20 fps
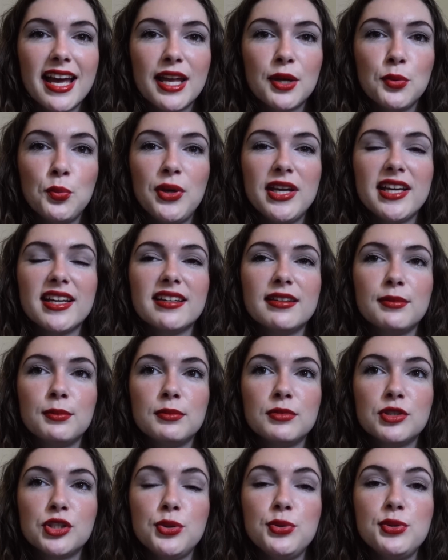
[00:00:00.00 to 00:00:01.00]
and we
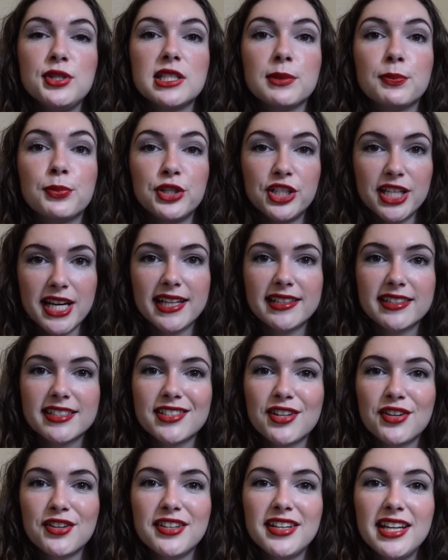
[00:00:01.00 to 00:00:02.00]
can choose to project a
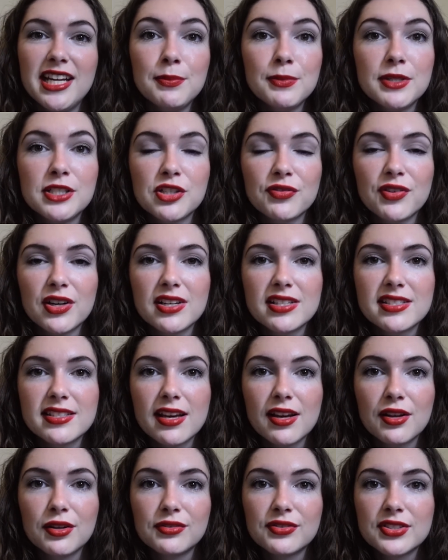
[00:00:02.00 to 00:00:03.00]
certain image of
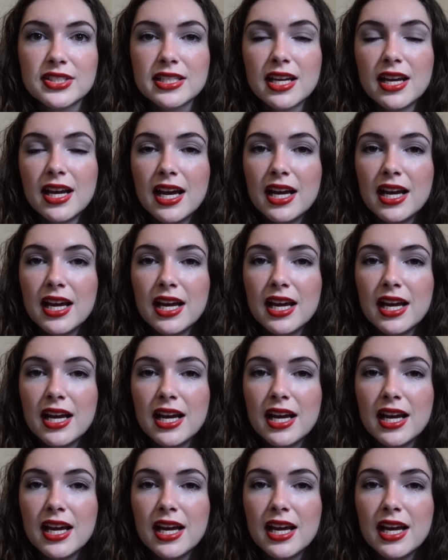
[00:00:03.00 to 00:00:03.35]
ourselves